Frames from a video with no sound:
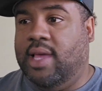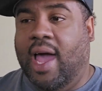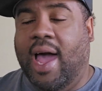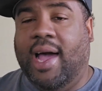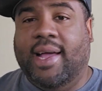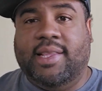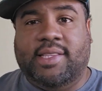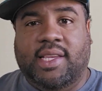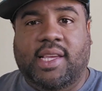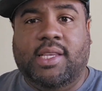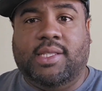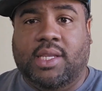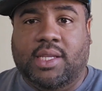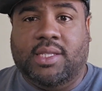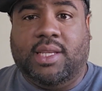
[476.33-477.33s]
yeah, it's
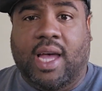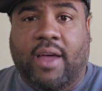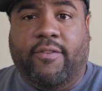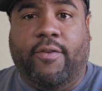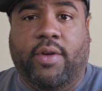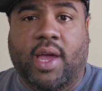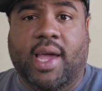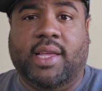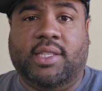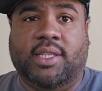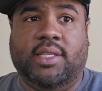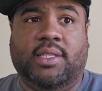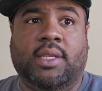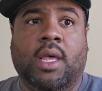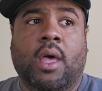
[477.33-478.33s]
easy to sign free
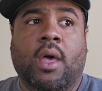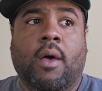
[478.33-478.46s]
agents.